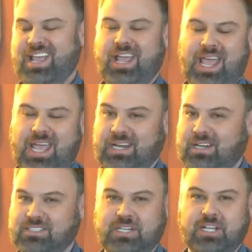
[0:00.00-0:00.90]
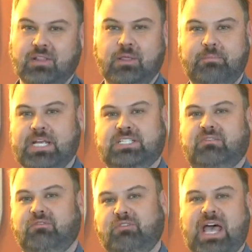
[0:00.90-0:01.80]
And here's the deal, the best
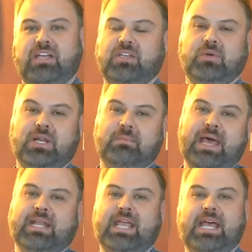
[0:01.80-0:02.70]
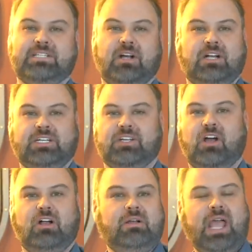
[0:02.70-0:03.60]
value in a Madagascar guitar